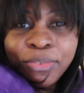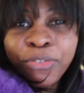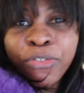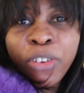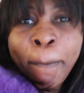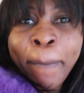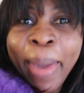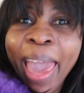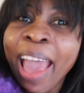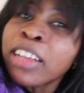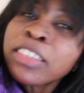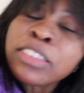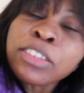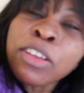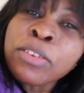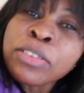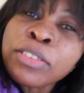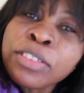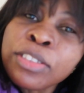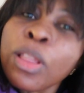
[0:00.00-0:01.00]
from
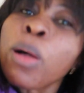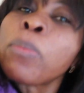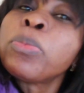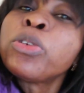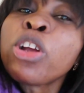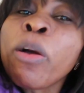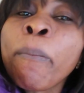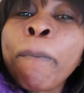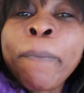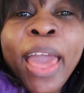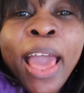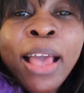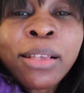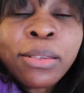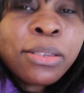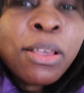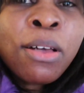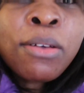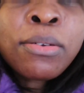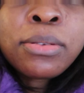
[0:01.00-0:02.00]
Essence, Topshop
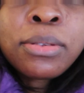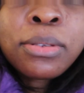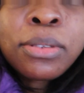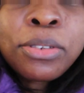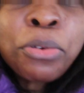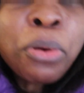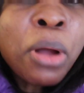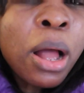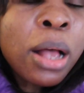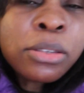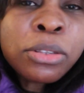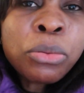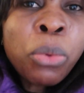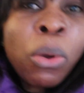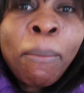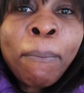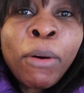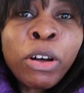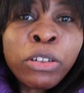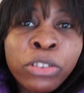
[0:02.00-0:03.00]
Essence. You guys know
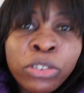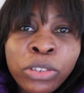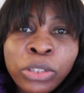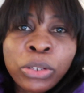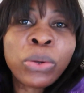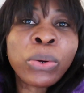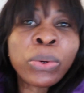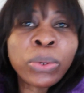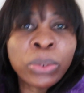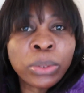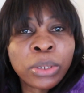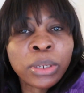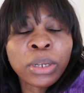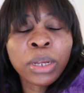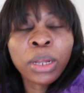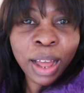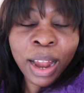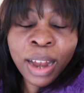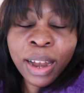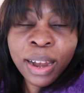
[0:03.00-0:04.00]
about this coat.
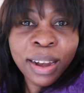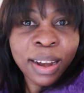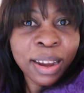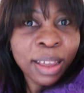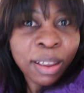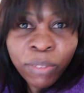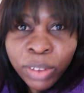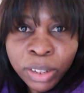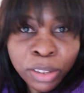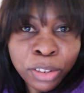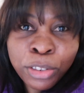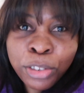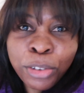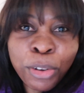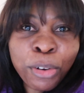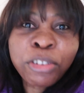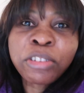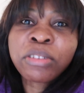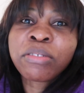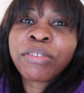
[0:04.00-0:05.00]
I live in this
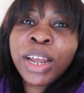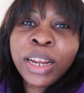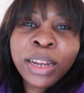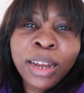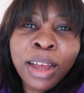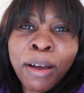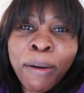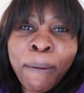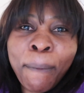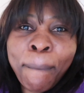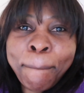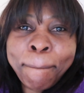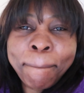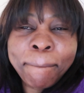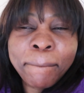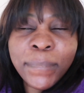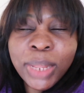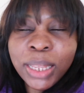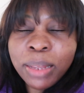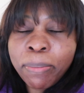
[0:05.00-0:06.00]
coat right now.
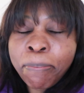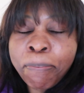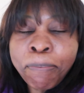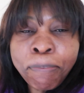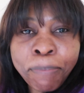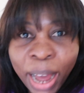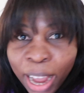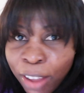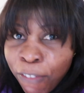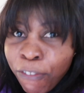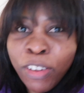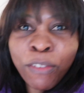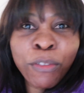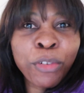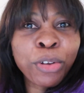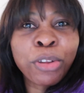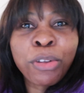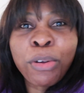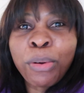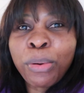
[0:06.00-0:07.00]
My
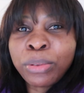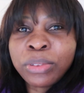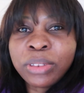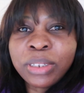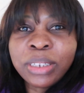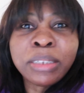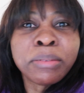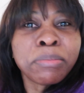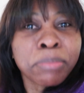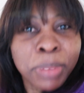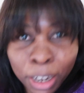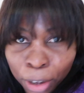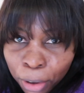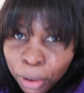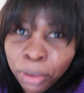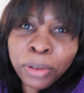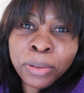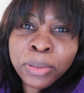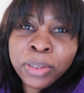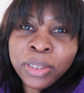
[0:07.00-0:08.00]
favorite coat in my
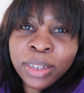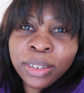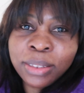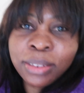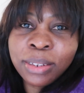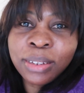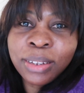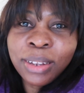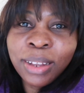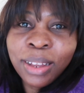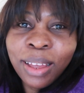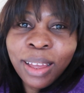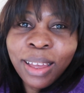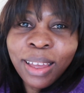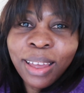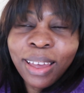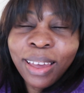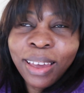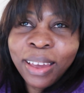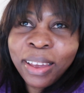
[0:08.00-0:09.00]
closet.
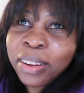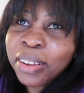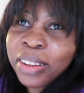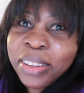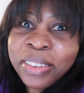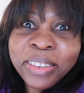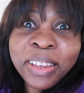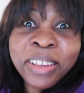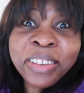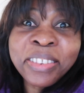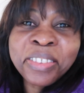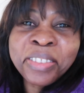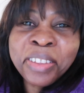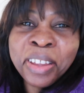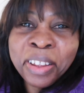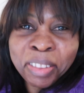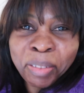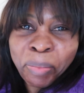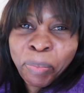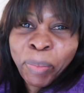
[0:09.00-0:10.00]
And it's a
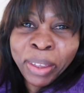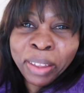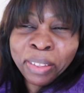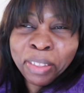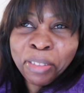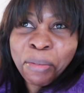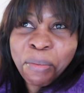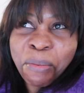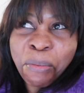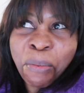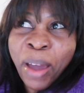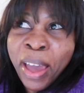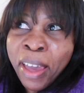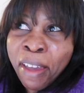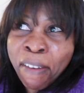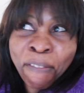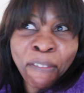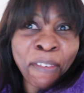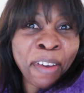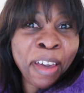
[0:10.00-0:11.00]
statement.
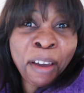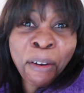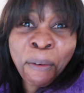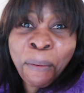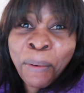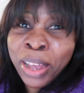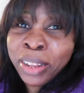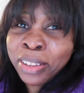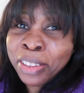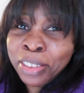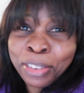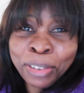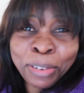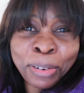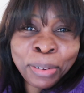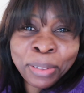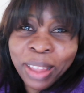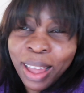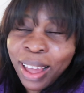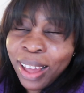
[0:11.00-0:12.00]
Wherever uh, I wear this
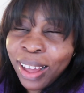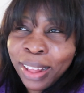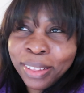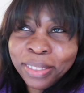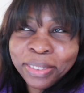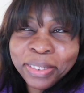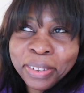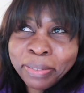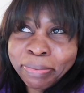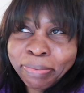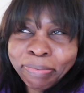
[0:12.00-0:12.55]
coat at,